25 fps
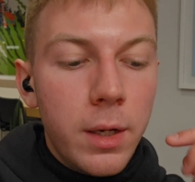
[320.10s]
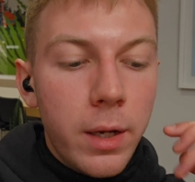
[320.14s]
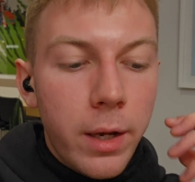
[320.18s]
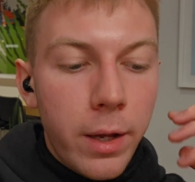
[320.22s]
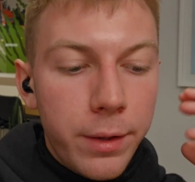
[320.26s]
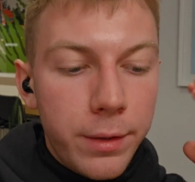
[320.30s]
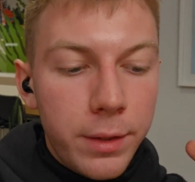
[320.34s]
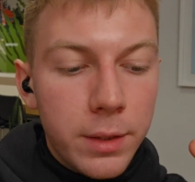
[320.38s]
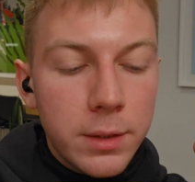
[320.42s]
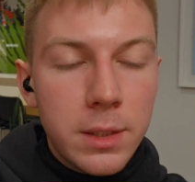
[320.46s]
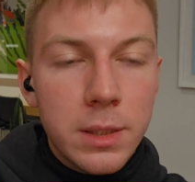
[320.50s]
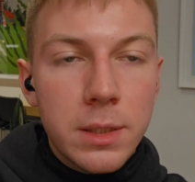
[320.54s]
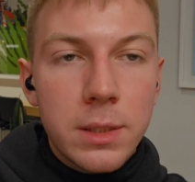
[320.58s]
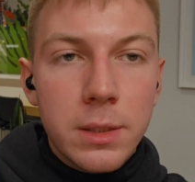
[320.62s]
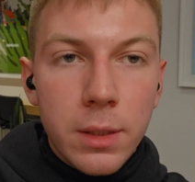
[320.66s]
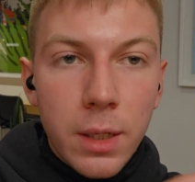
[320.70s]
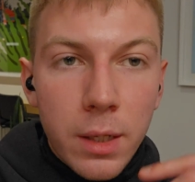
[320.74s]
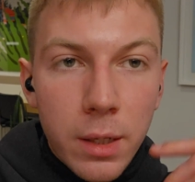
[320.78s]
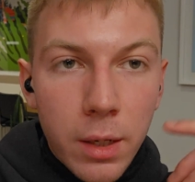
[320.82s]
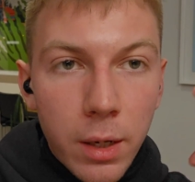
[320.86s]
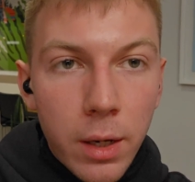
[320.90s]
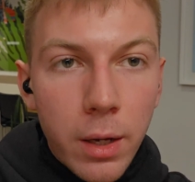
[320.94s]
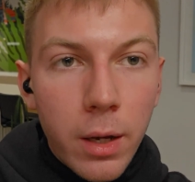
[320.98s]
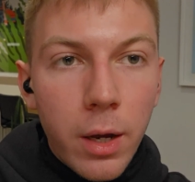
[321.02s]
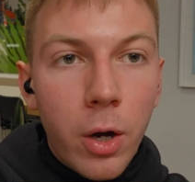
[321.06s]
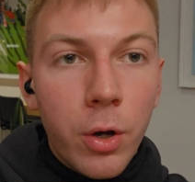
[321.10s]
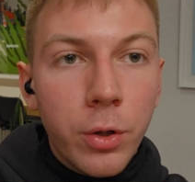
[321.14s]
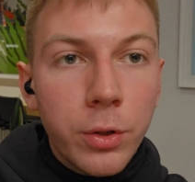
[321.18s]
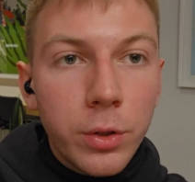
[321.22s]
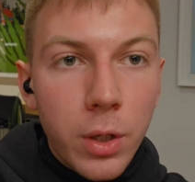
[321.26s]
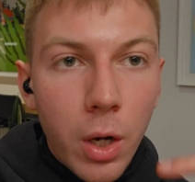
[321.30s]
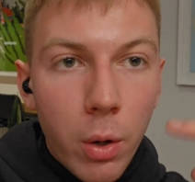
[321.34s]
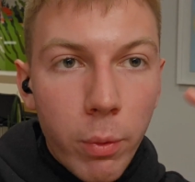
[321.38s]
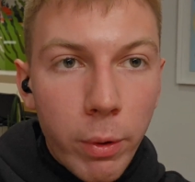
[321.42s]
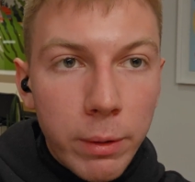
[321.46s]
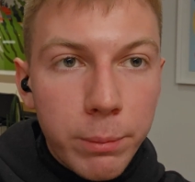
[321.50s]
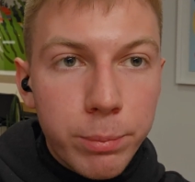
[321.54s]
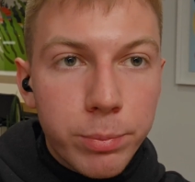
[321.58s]
And this is
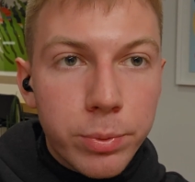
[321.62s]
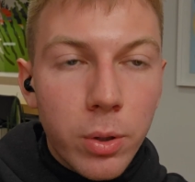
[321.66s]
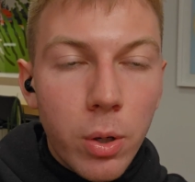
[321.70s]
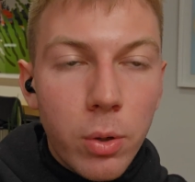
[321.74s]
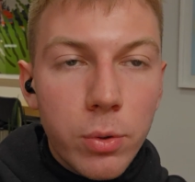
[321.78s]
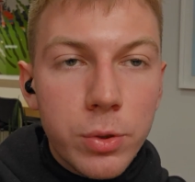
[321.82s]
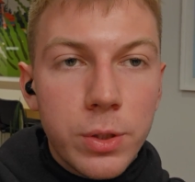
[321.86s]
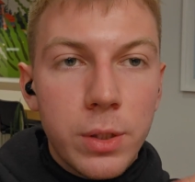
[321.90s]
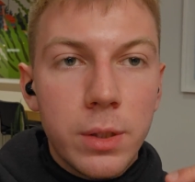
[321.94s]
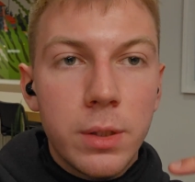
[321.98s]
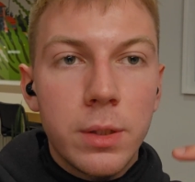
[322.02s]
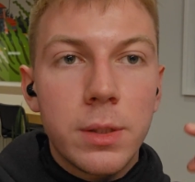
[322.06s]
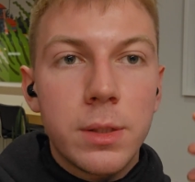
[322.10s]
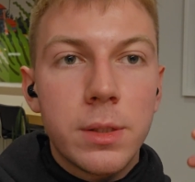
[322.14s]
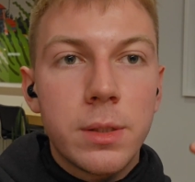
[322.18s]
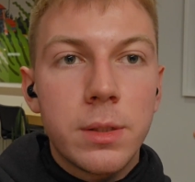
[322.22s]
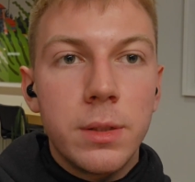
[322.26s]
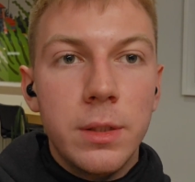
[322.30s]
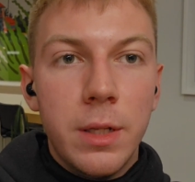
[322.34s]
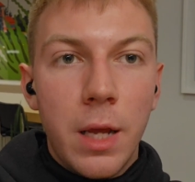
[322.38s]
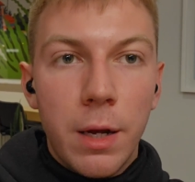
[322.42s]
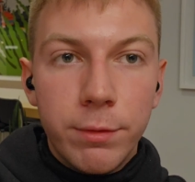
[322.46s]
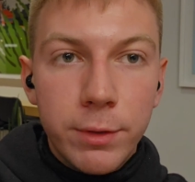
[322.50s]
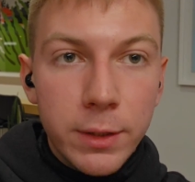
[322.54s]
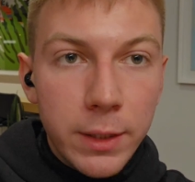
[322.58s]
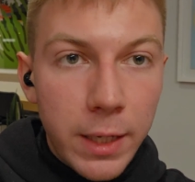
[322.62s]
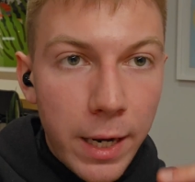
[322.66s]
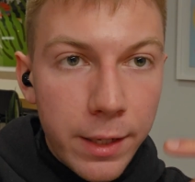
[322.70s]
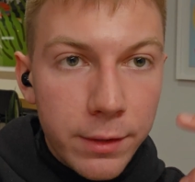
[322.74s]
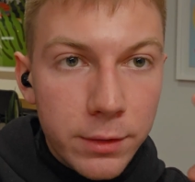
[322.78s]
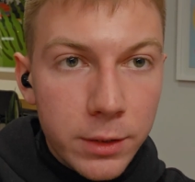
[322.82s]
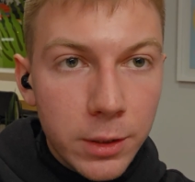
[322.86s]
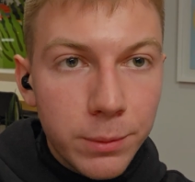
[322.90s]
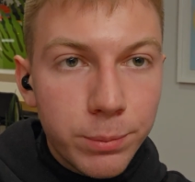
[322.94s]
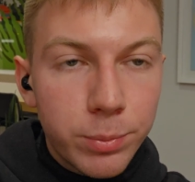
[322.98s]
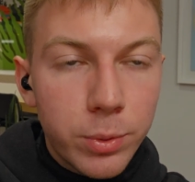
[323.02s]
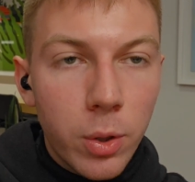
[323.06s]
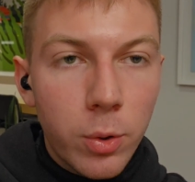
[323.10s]
ongoing process,
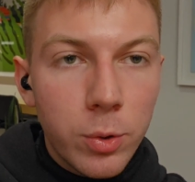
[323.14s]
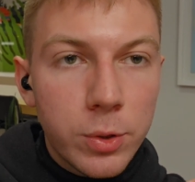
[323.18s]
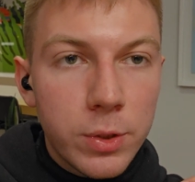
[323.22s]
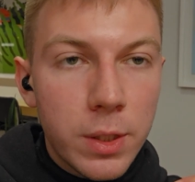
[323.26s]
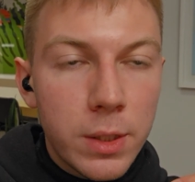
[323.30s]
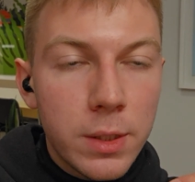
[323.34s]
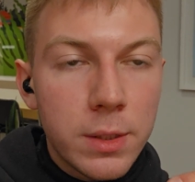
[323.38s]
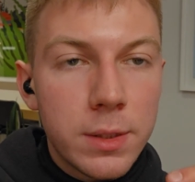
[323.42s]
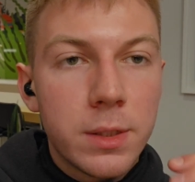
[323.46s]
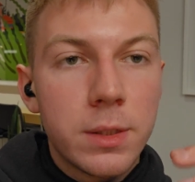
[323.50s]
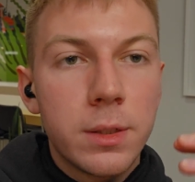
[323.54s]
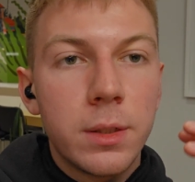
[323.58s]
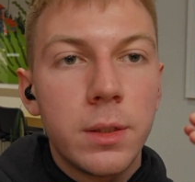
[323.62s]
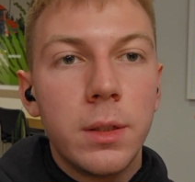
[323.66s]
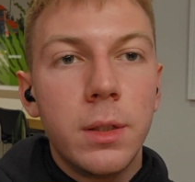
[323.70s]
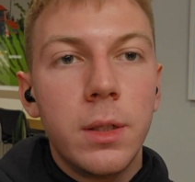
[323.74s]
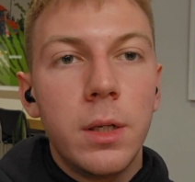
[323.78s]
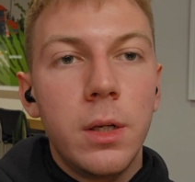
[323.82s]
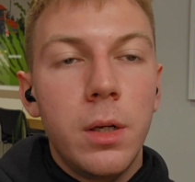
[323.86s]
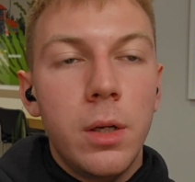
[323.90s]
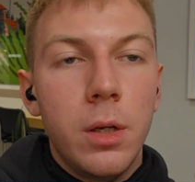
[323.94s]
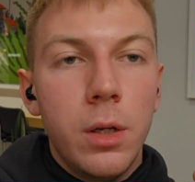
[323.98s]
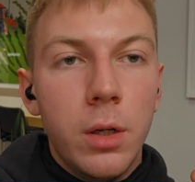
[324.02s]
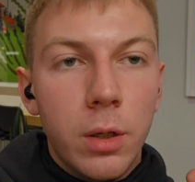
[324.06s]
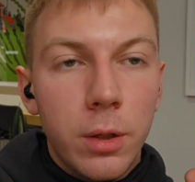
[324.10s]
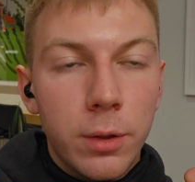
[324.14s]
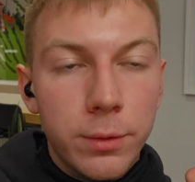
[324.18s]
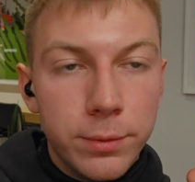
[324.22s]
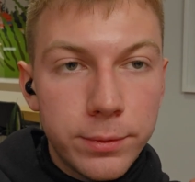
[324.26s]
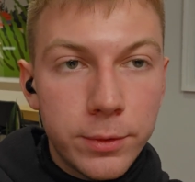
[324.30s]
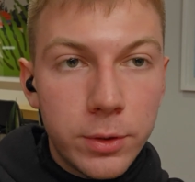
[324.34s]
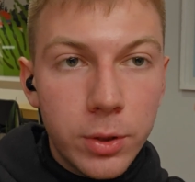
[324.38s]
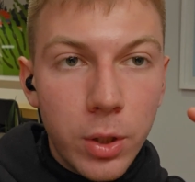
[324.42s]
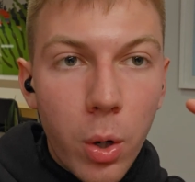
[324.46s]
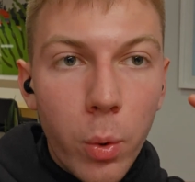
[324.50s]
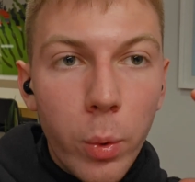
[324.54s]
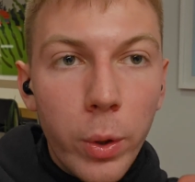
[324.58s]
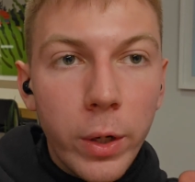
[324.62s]
never-ending process of
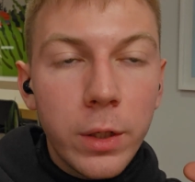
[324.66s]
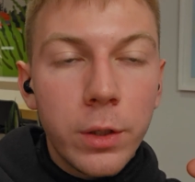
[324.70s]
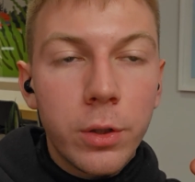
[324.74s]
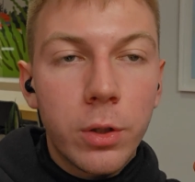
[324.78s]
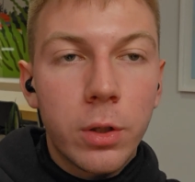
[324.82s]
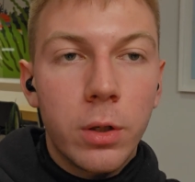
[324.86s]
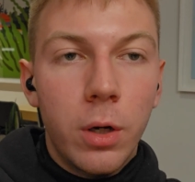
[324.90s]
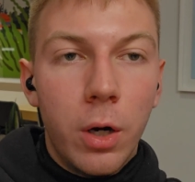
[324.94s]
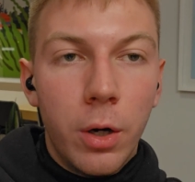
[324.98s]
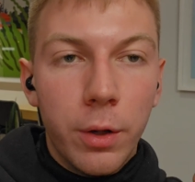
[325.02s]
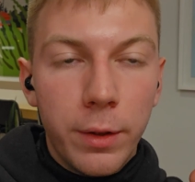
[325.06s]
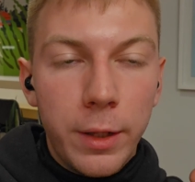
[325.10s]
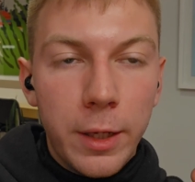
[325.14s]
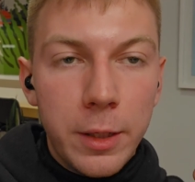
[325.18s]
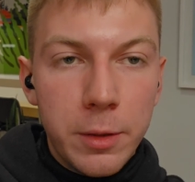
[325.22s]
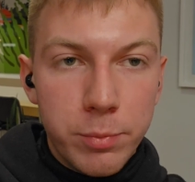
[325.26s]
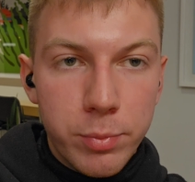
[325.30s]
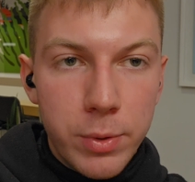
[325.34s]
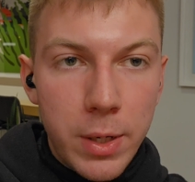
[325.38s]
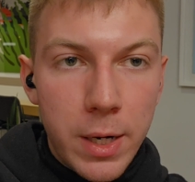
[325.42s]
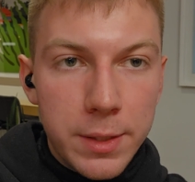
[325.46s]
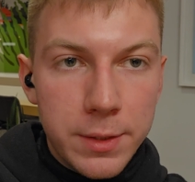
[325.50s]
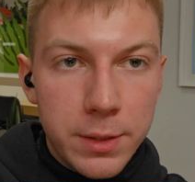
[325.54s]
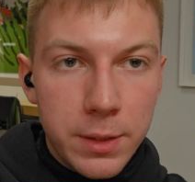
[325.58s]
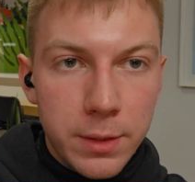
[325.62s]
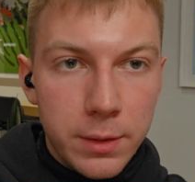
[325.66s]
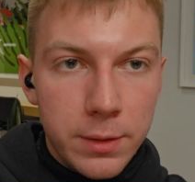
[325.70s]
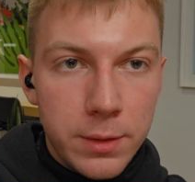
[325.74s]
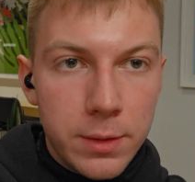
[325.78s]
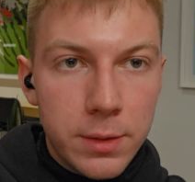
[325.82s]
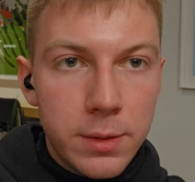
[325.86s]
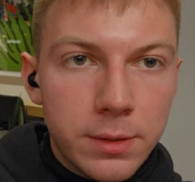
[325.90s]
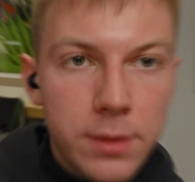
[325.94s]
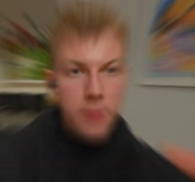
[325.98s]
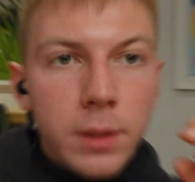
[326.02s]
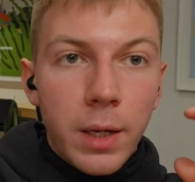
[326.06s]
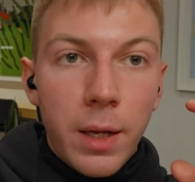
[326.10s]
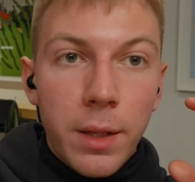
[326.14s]
growing your online
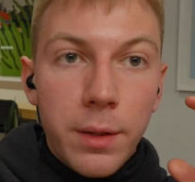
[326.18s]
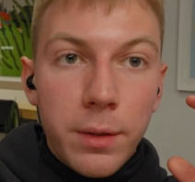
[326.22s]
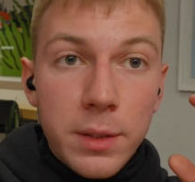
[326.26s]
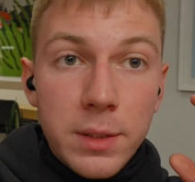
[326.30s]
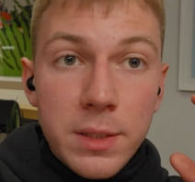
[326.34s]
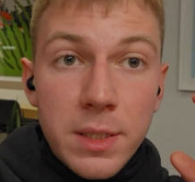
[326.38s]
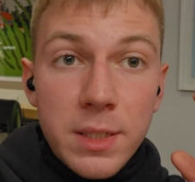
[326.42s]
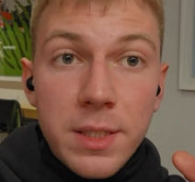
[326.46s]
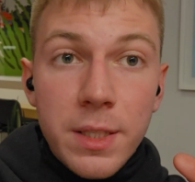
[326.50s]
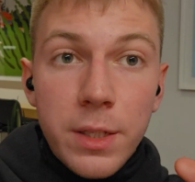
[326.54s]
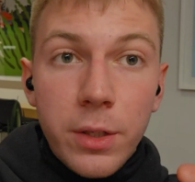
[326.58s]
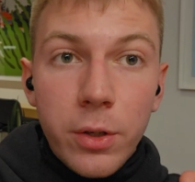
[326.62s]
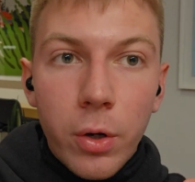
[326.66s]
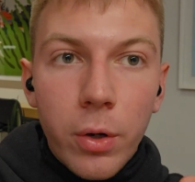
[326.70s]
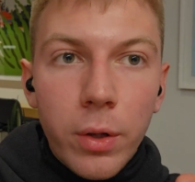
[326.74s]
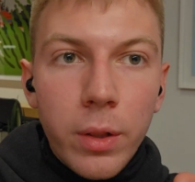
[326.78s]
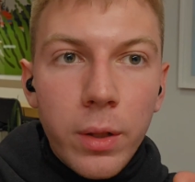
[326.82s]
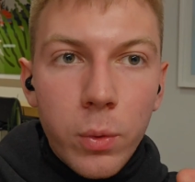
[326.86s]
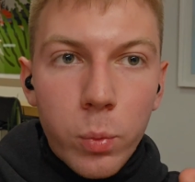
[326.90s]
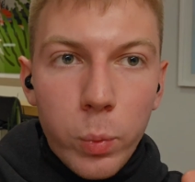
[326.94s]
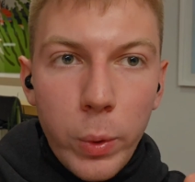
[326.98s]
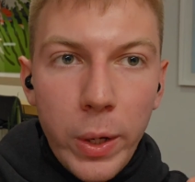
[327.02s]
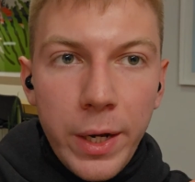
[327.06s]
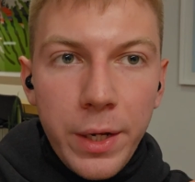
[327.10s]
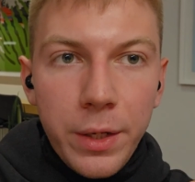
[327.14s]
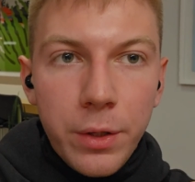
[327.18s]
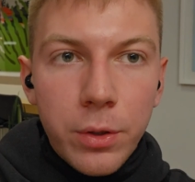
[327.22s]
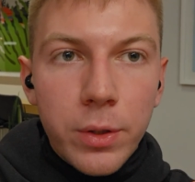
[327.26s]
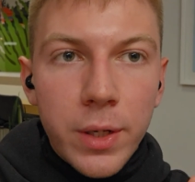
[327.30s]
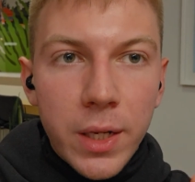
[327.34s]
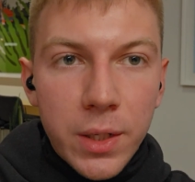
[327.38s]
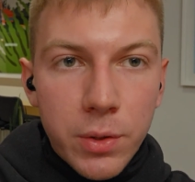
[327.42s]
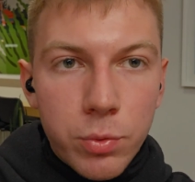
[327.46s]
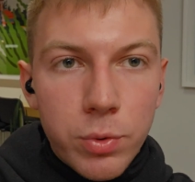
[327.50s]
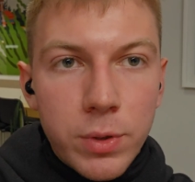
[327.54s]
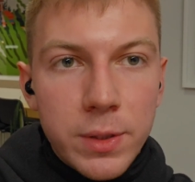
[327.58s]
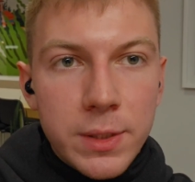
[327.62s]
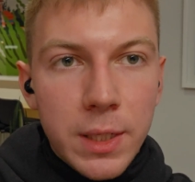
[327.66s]
presence. And this is the only way you
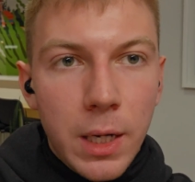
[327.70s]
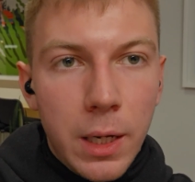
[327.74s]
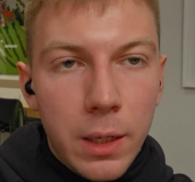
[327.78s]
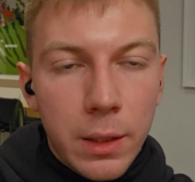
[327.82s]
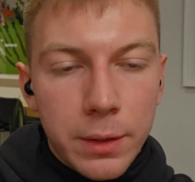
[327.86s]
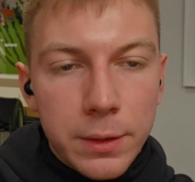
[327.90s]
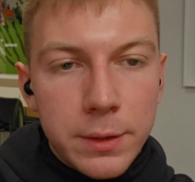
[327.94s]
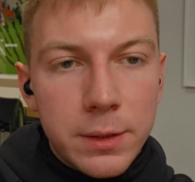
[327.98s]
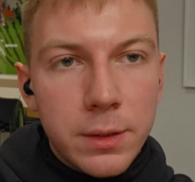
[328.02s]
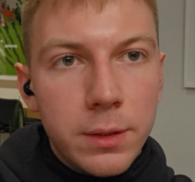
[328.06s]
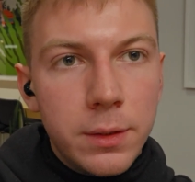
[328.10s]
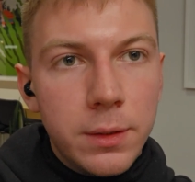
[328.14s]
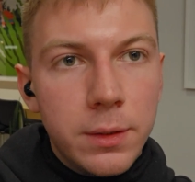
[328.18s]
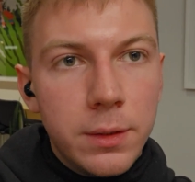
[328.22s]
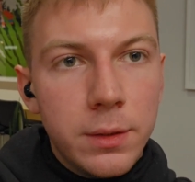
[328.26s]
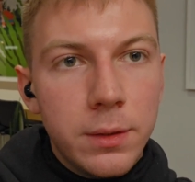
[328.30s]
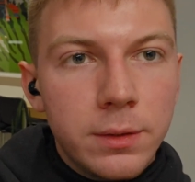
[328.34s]
get results.